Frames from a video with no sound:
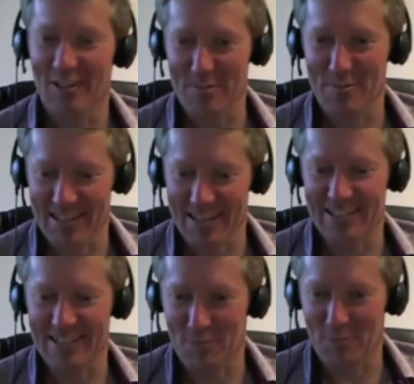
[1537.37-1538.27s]

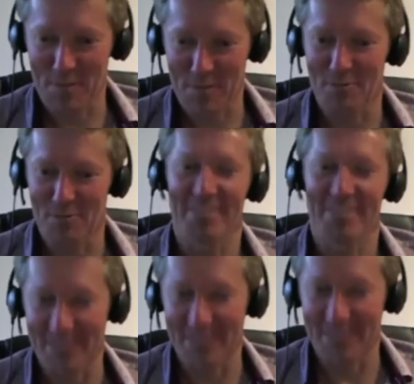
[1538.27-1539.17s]
meditation. It wouldn't matter what they're
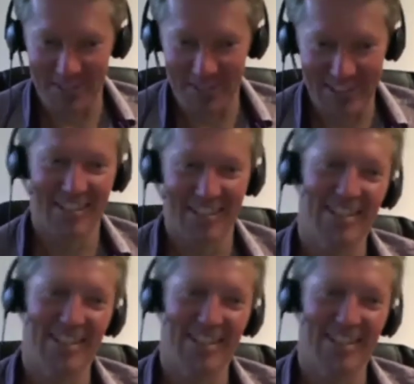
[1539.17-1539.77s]
doing. It's like